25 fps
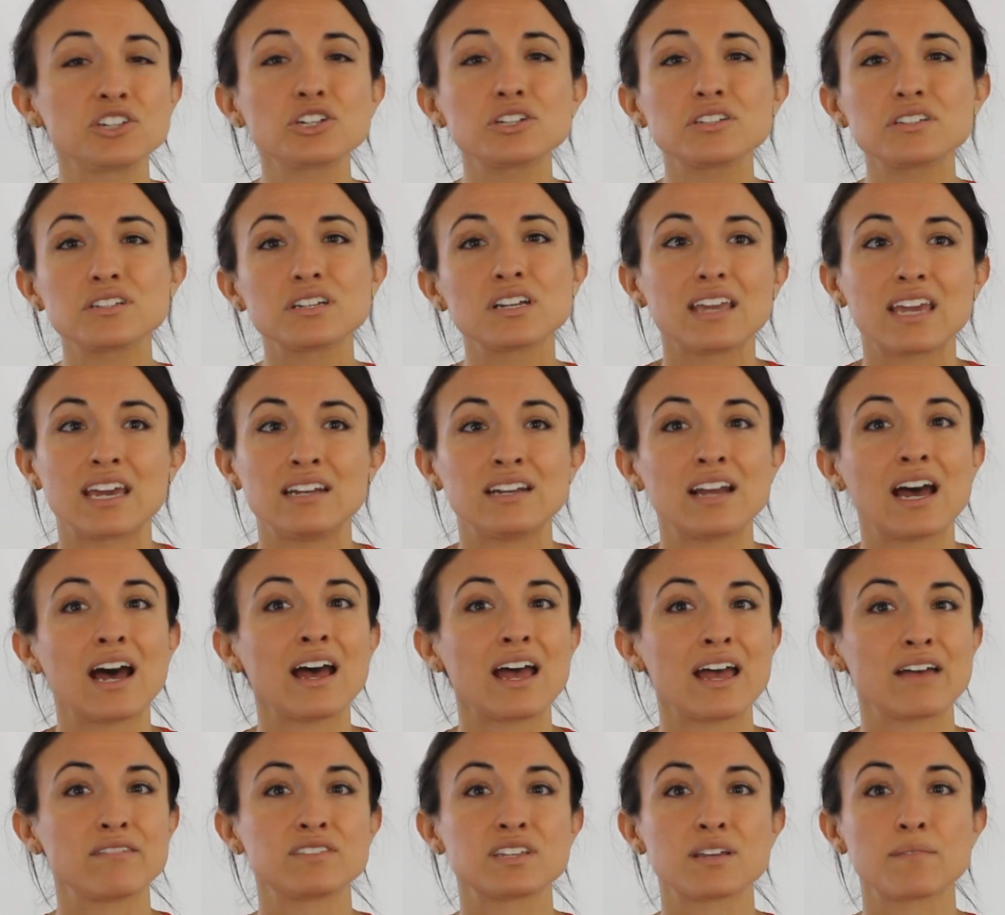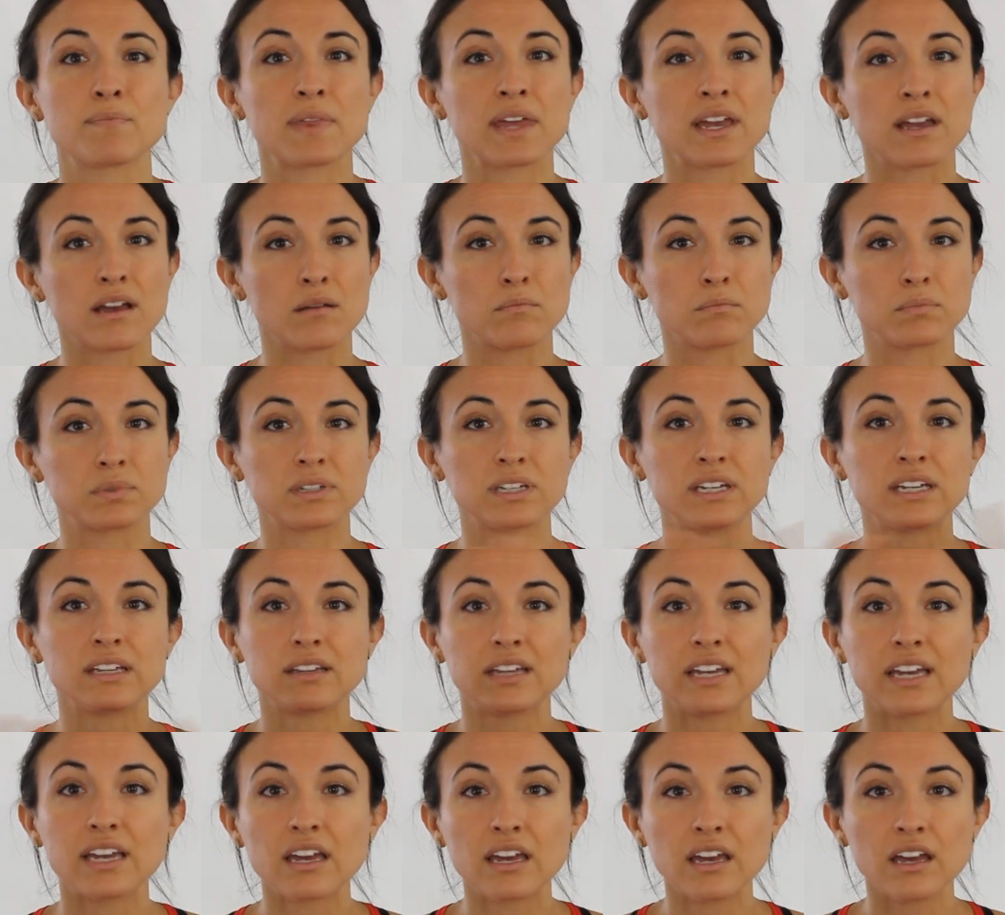just cannot have something
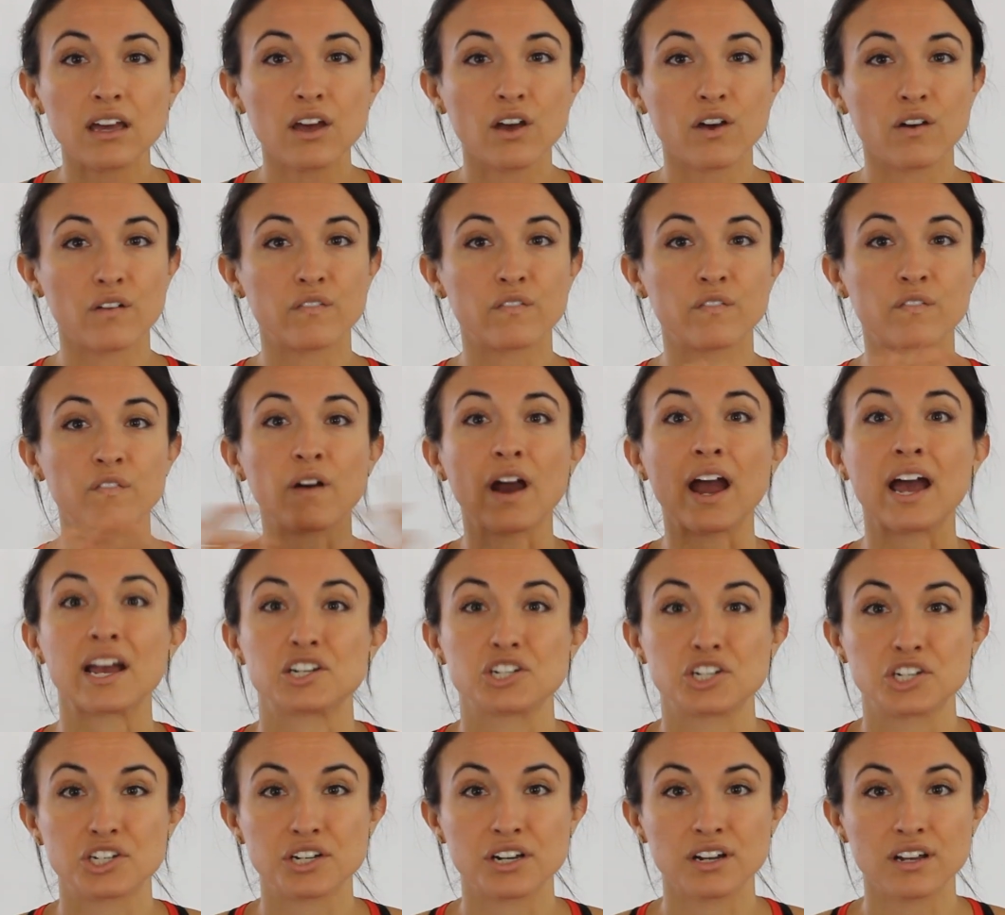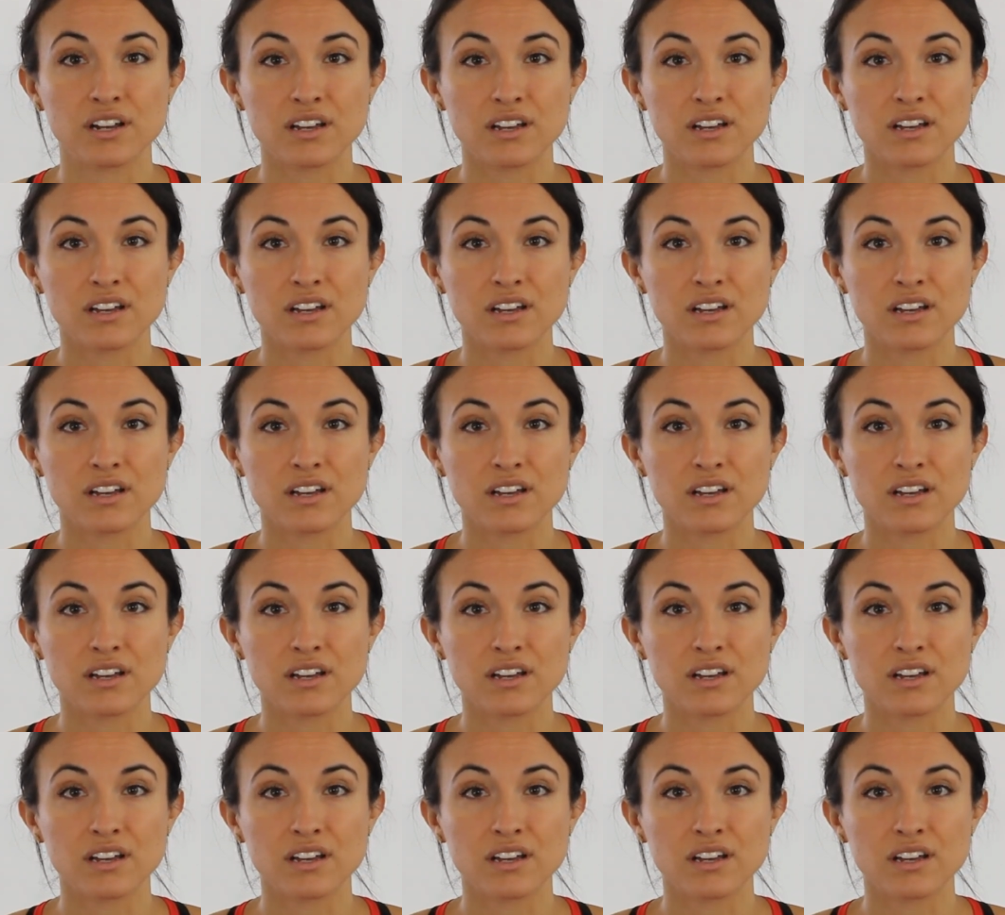completely fresh